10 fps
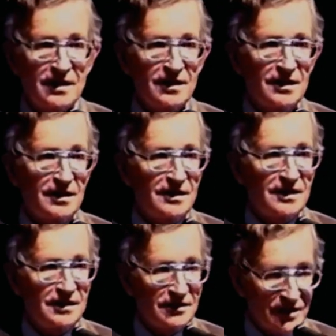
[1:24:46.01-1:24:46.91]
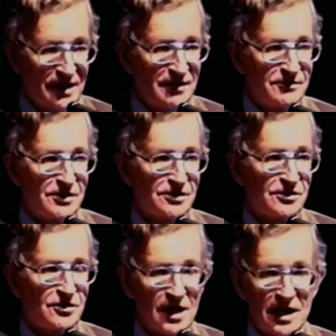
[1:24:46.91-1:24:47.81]
And Noriega was
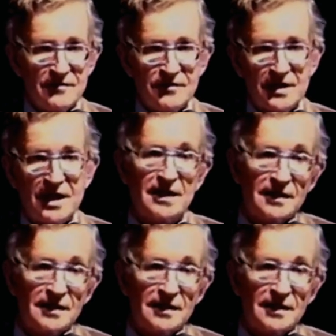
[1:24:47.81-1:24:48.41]
just tried for that,